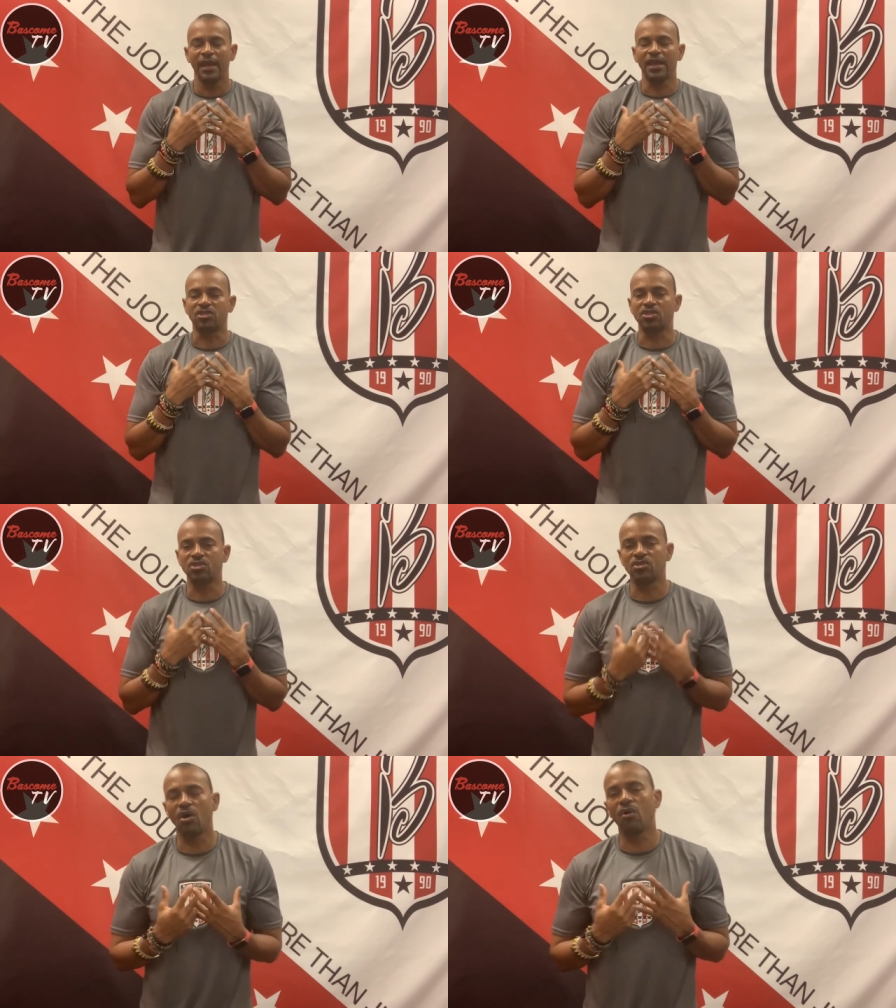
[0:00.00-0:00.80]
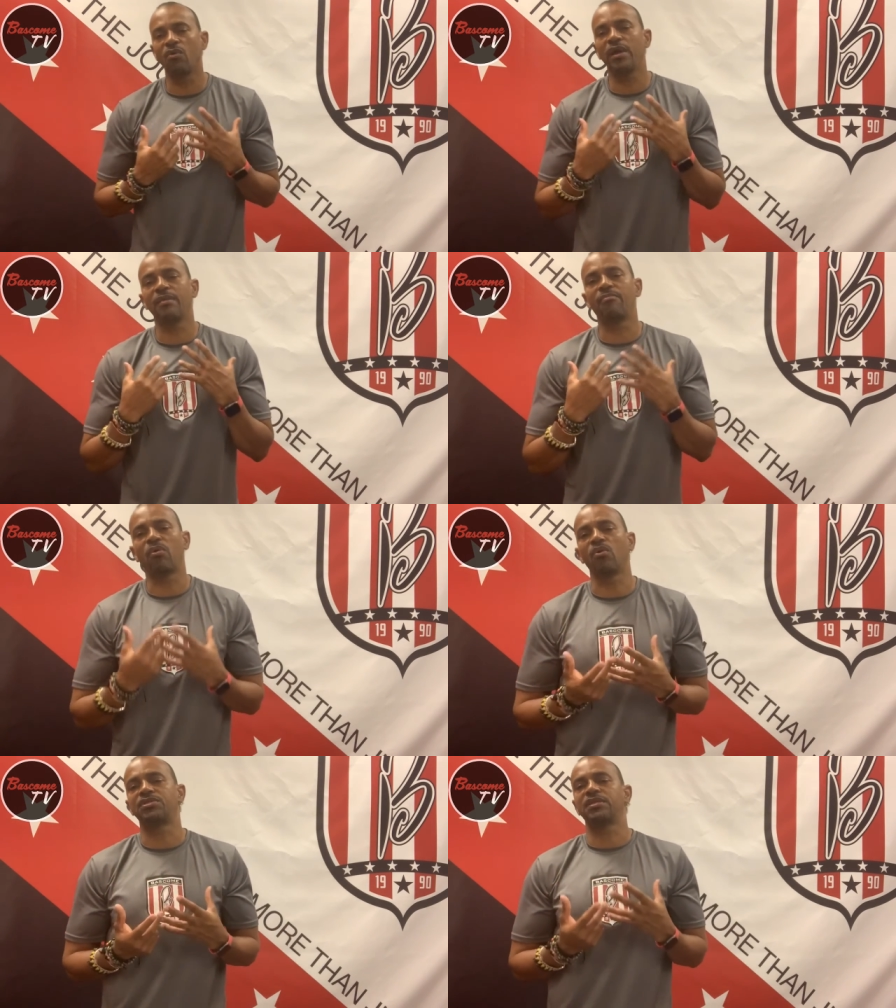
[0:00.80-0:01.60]
It's so
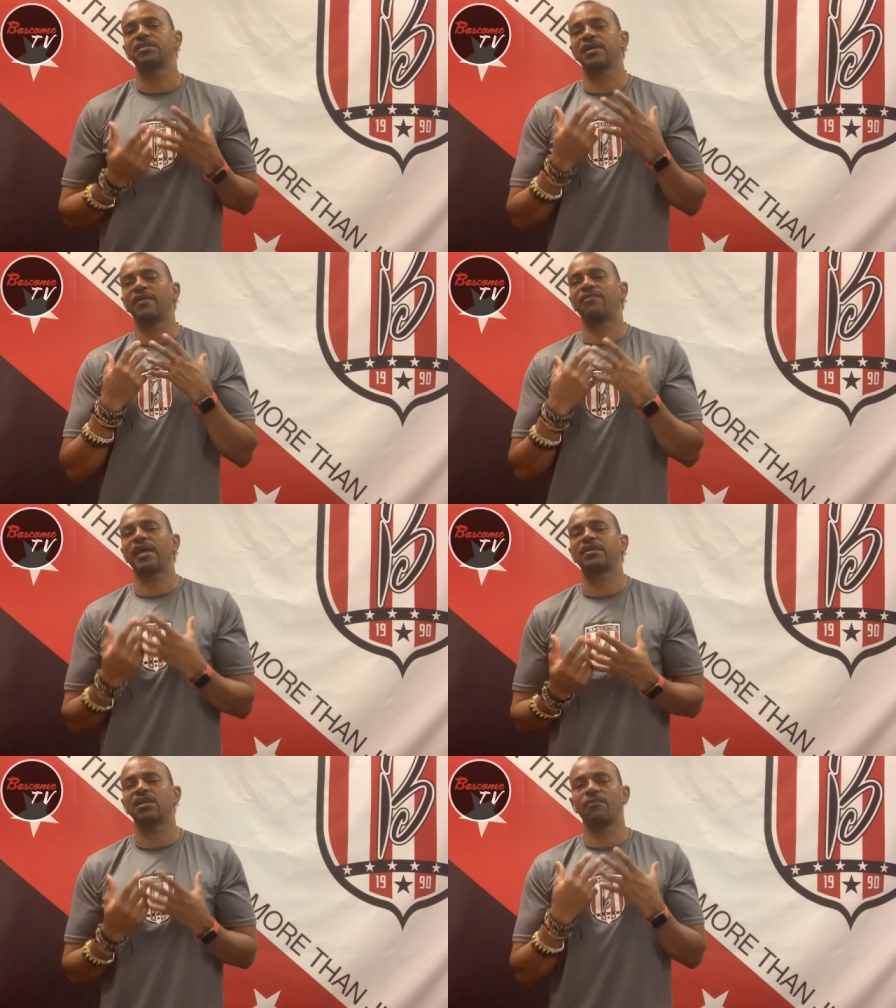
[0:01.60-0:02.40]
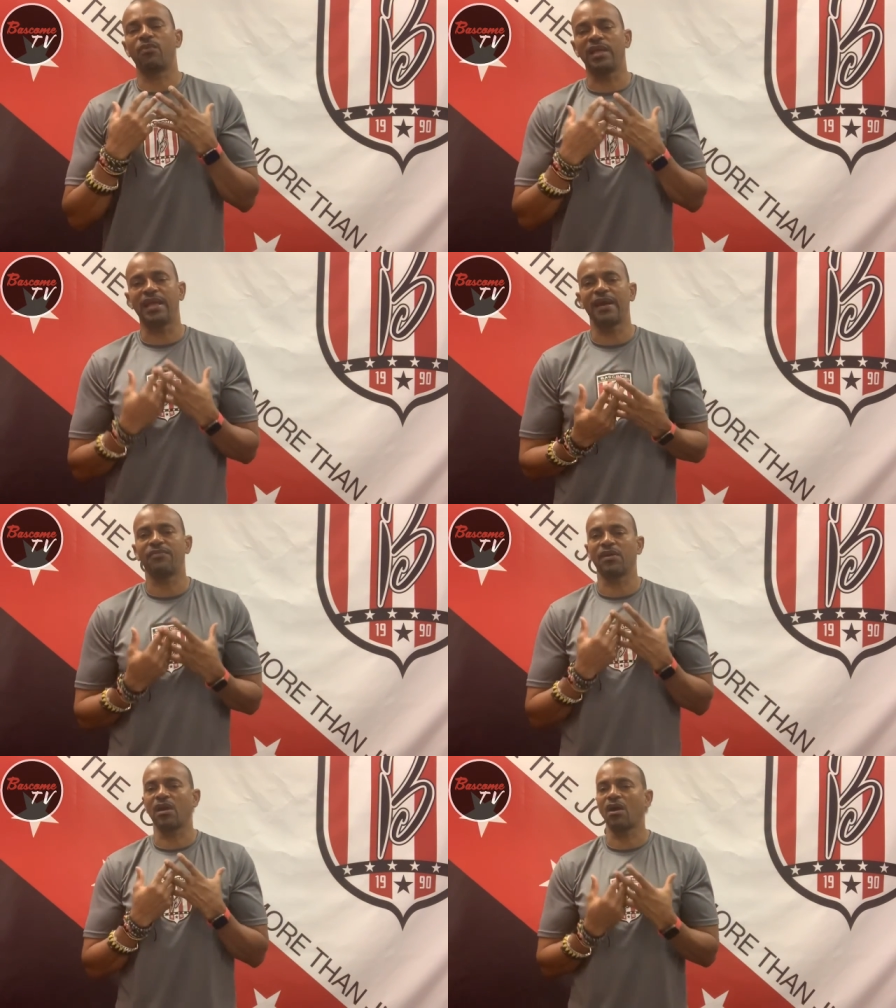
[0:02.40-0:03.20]
important that we get
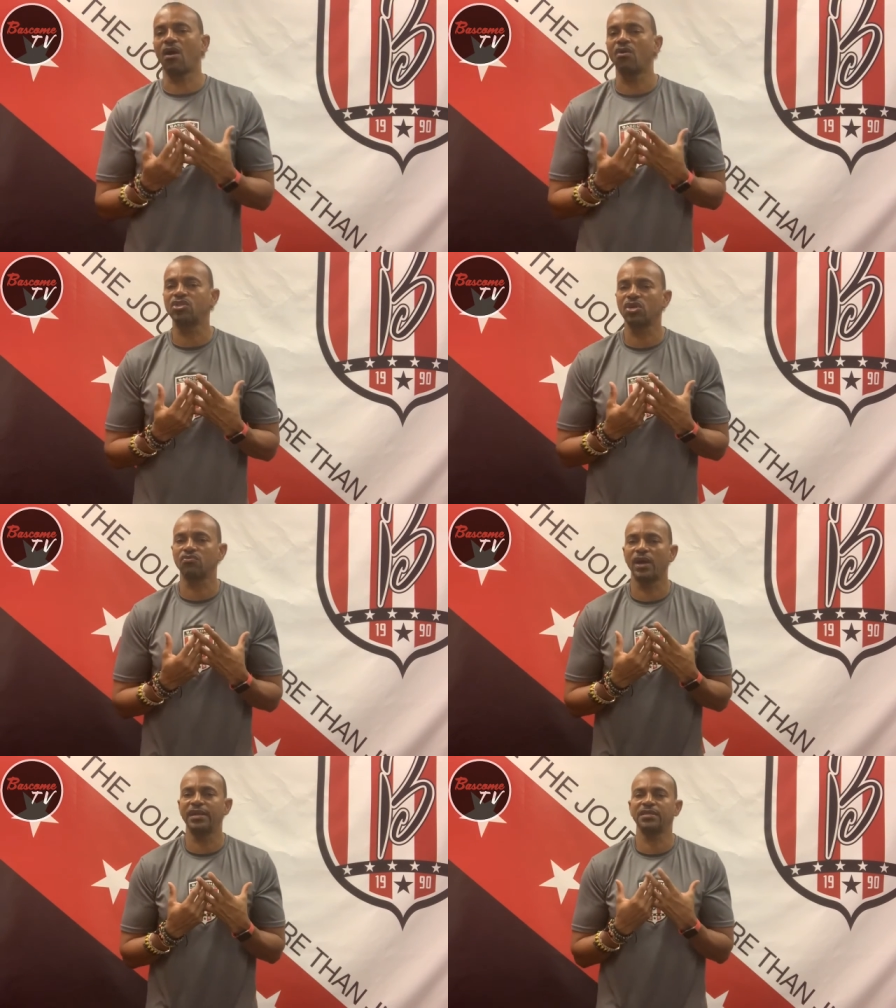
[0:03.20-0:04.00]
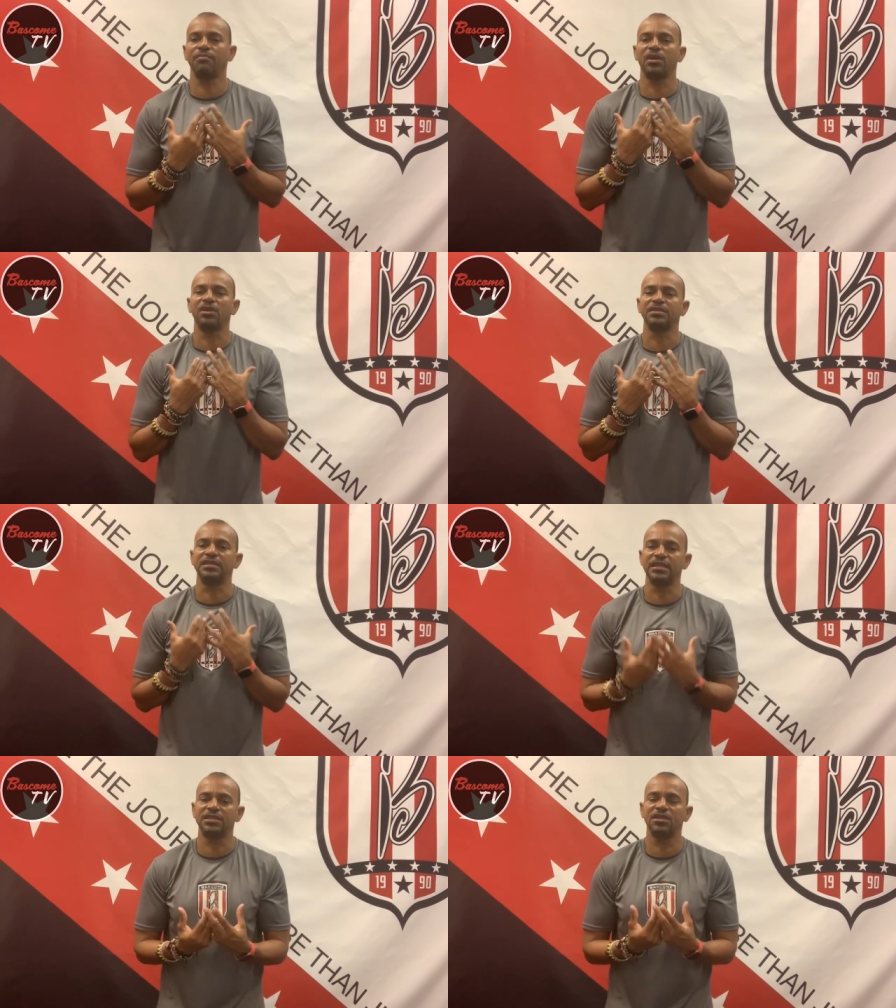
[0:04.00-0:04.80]
the culture right, because
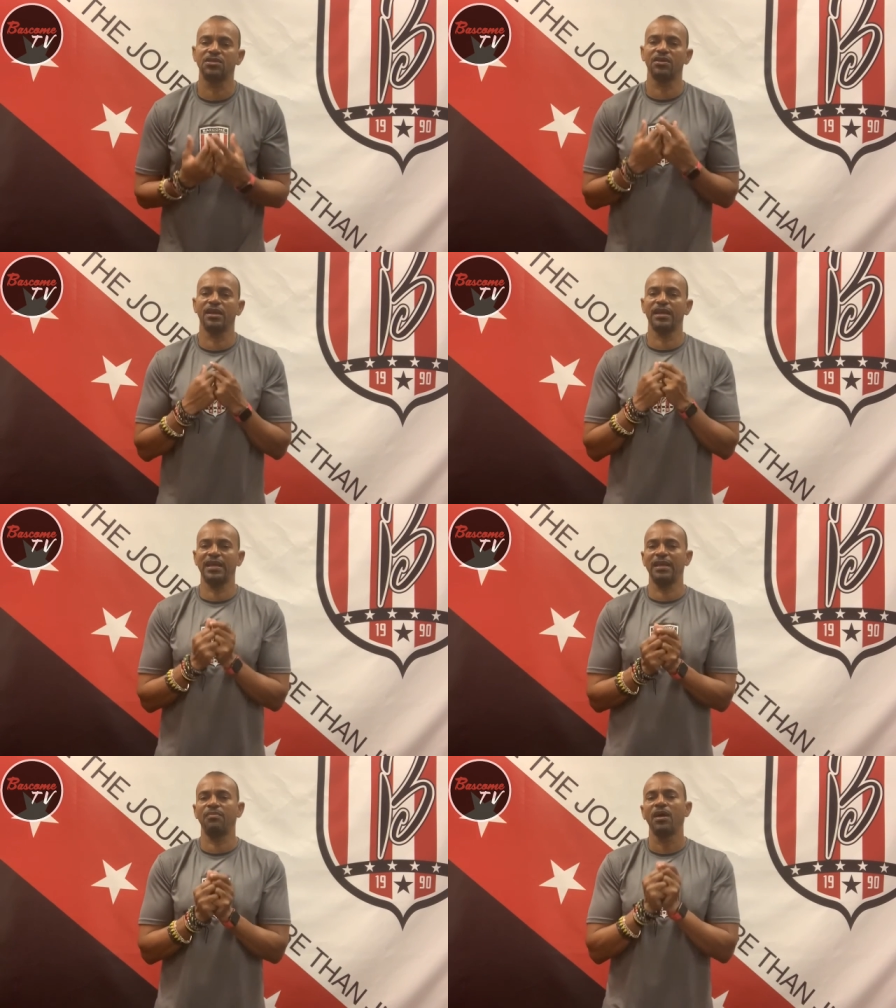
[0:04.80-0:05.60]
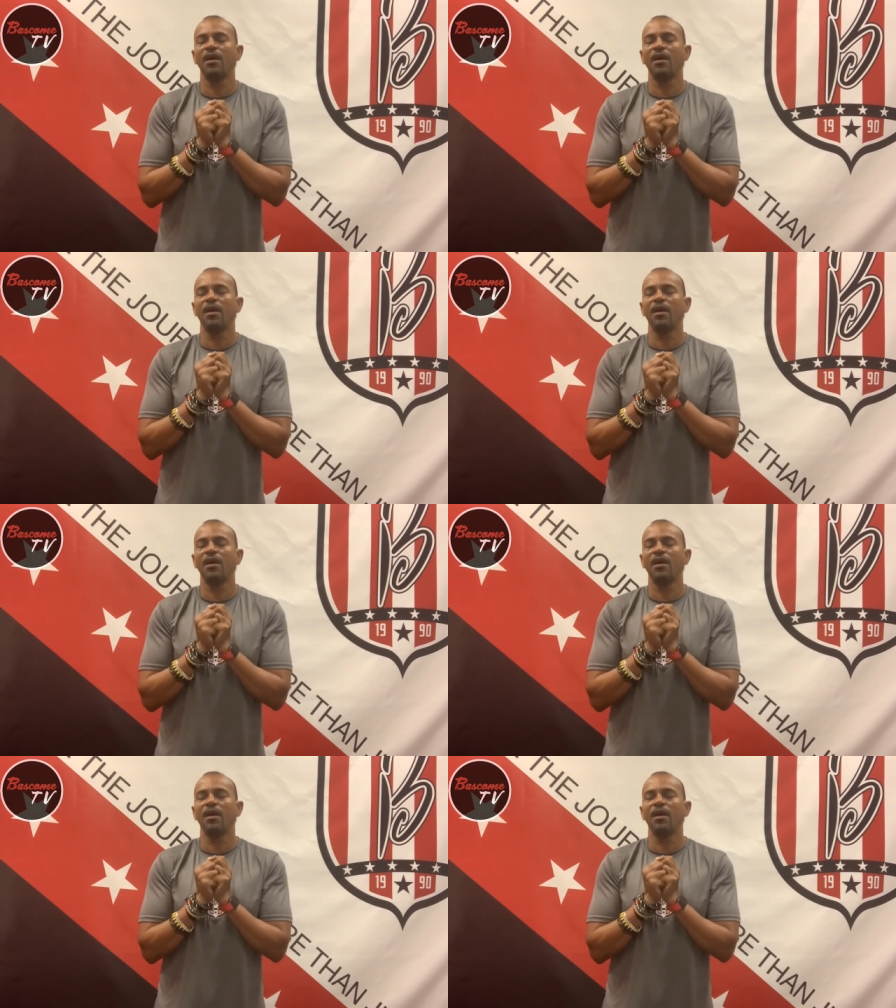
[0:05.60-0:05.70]
this is going to keep